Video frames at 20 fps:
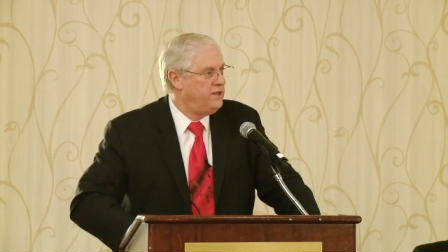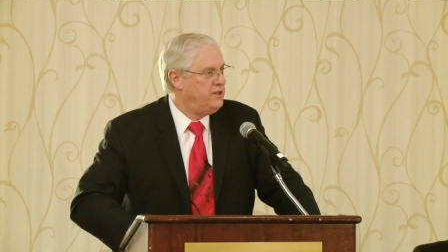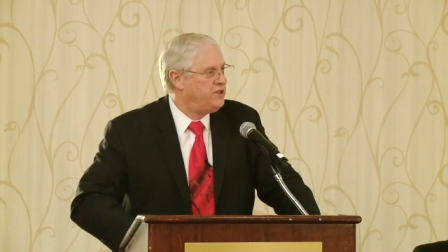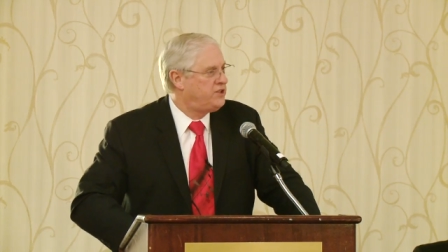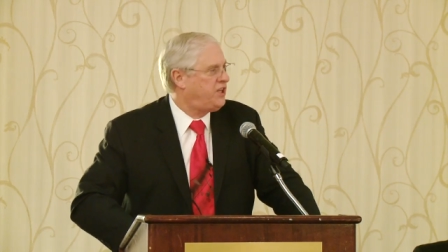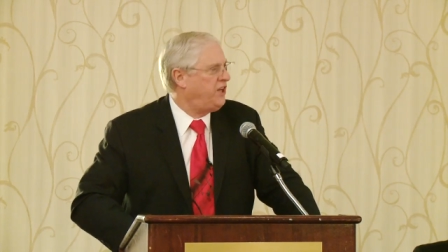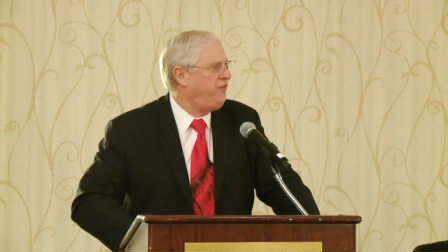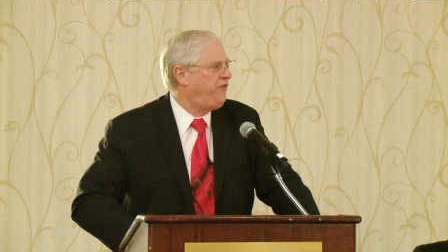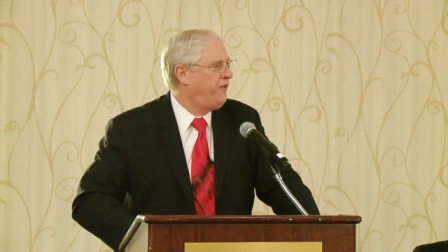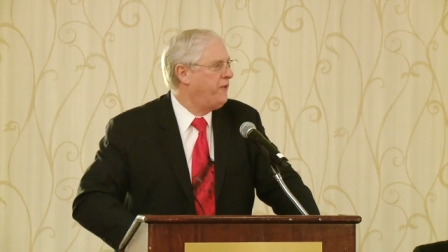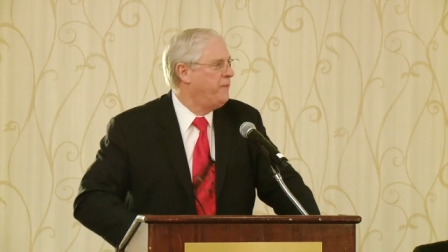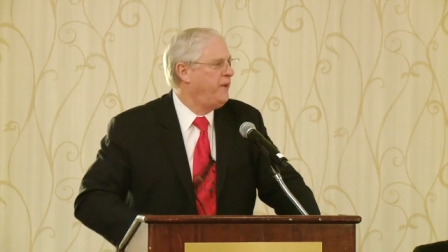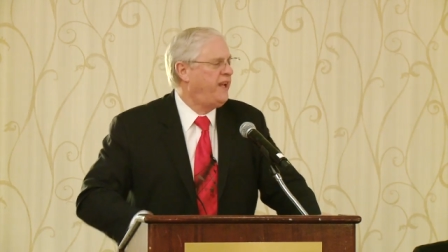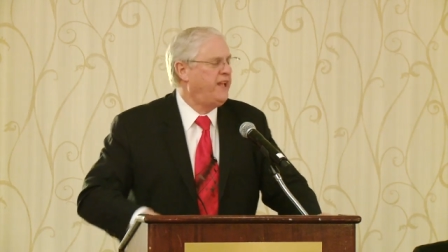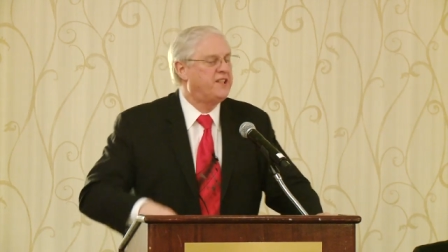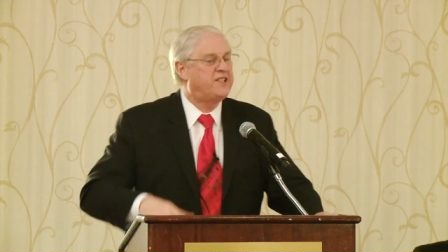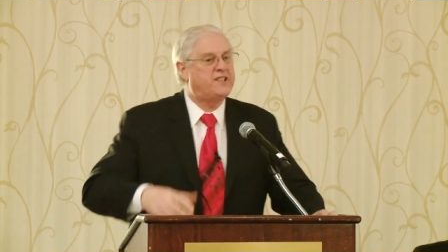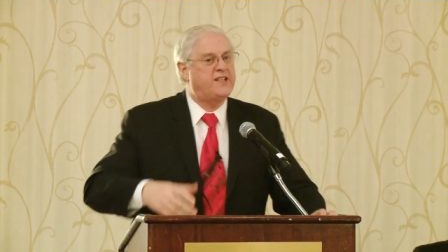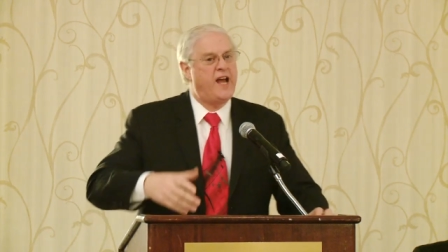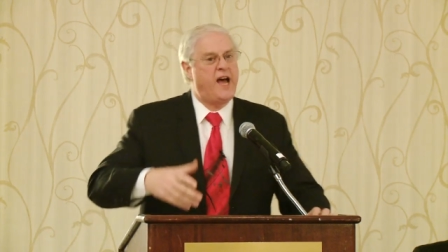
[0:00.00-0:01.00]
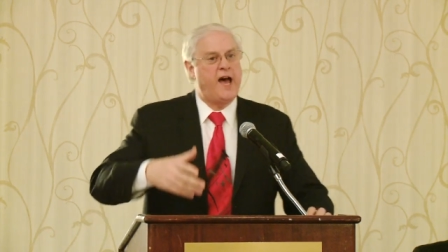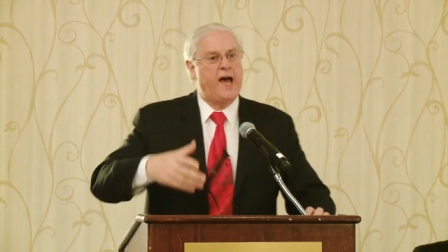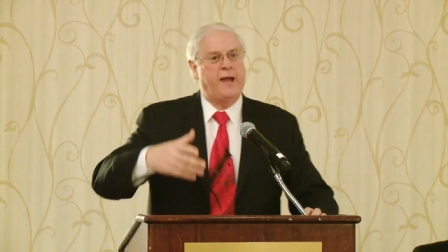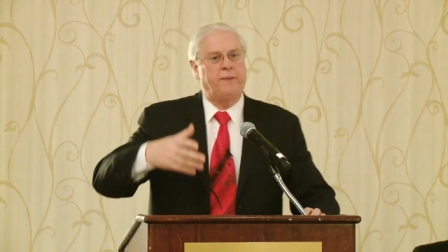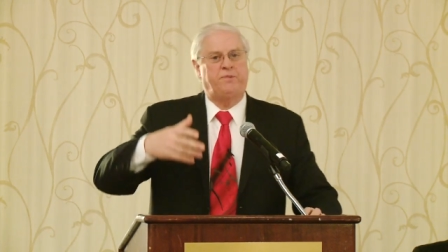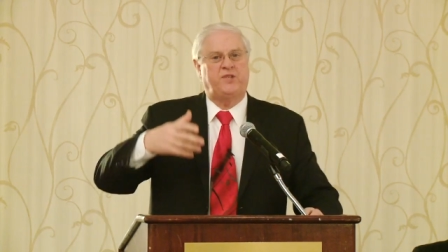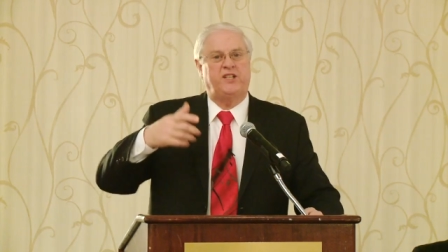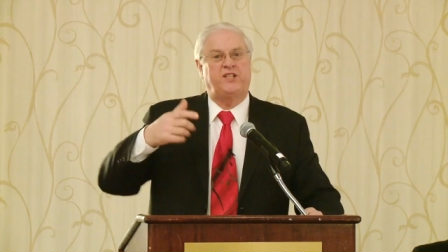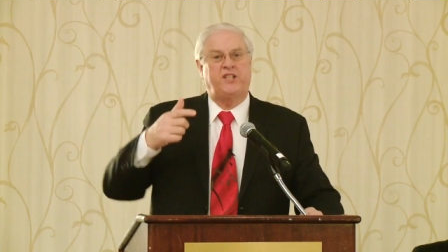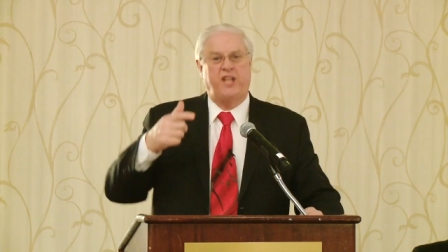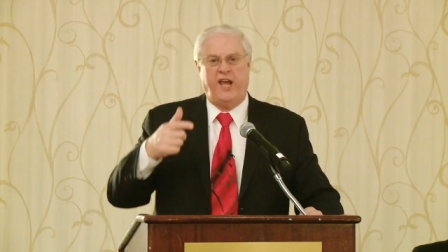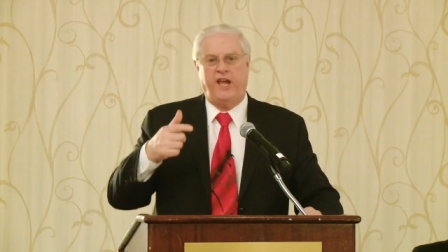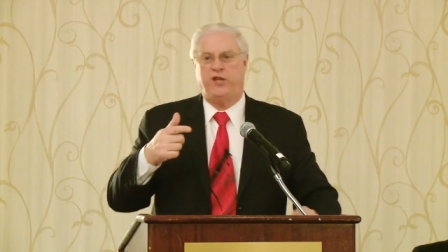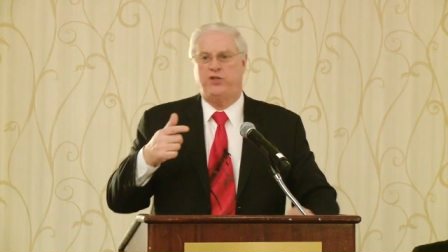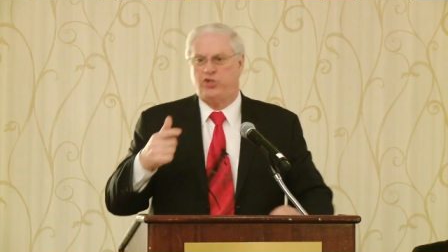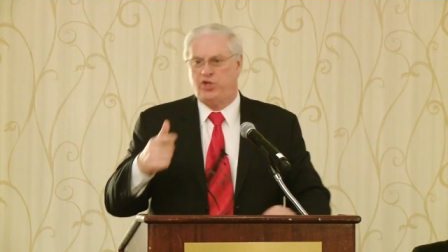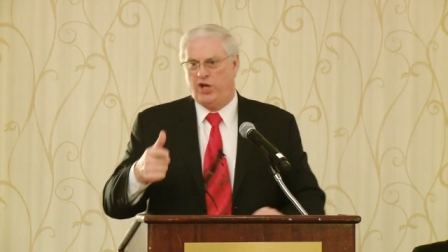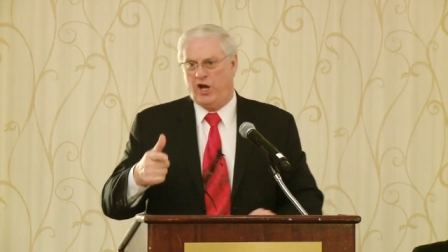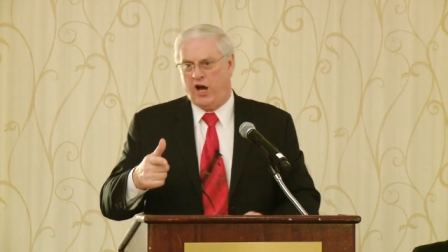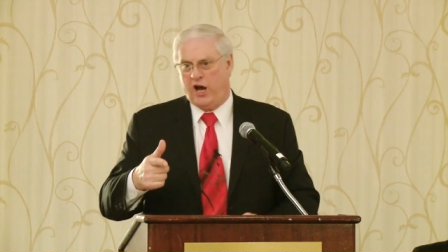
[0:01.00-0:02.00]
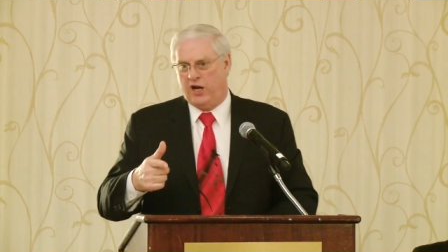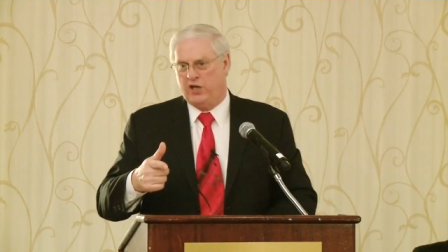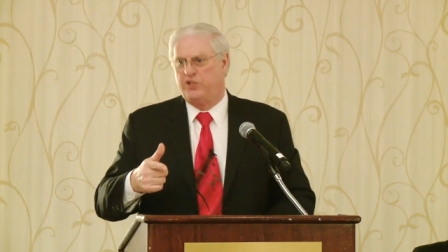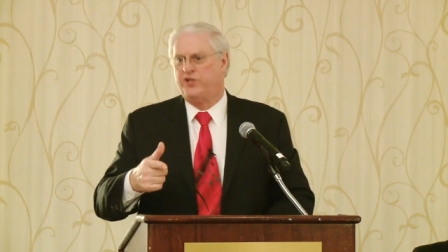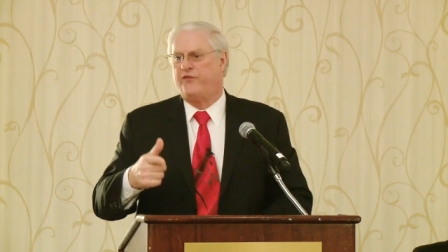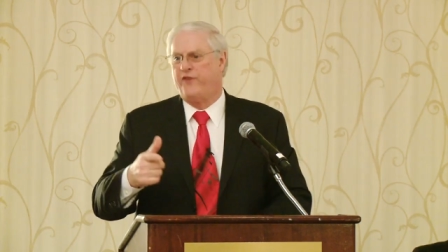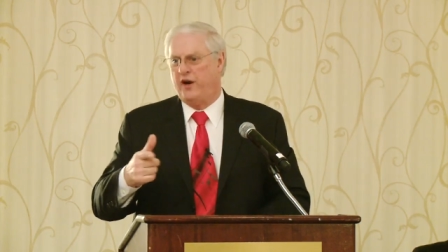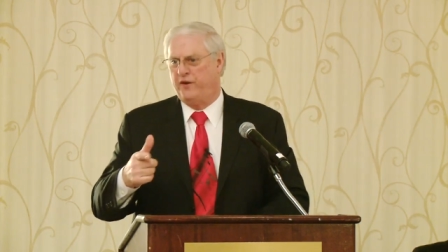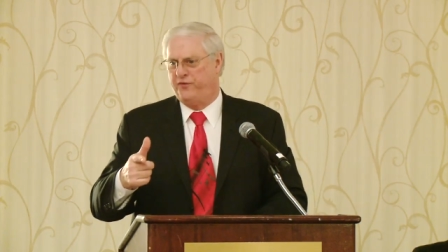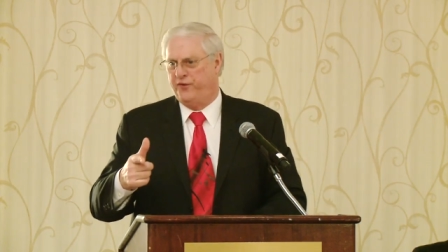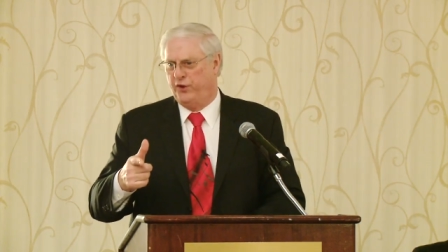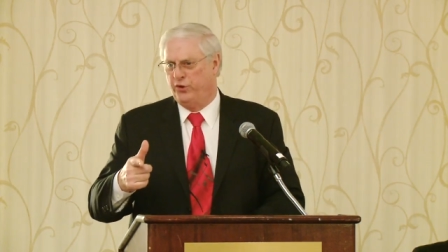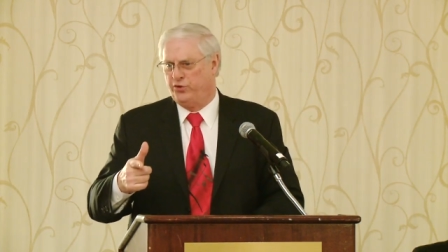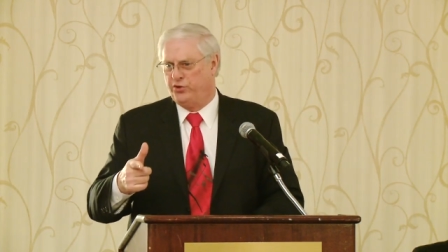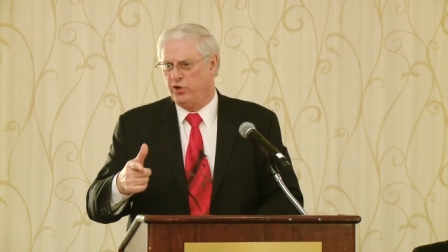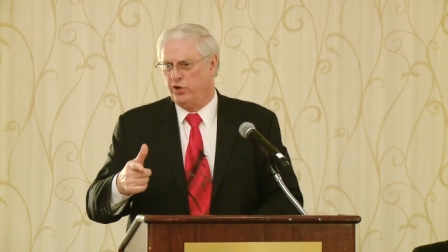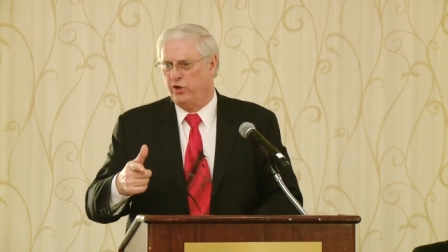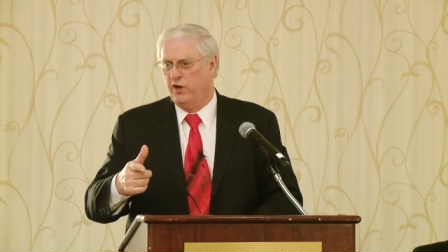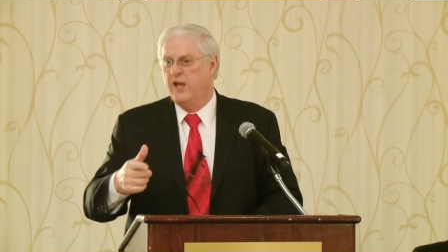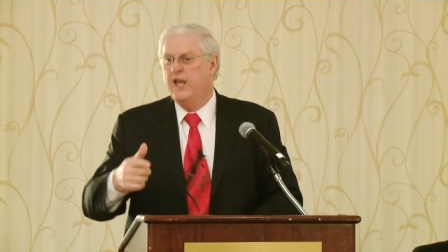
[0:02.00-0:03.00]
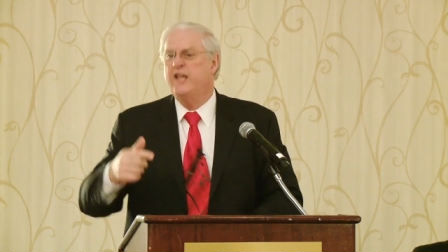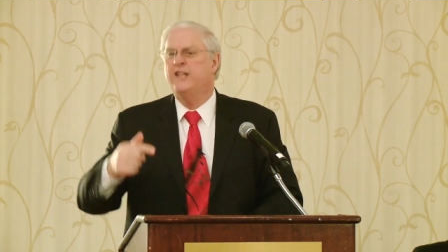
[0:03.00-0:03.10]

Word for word: See, for me, it's time to take charge of our future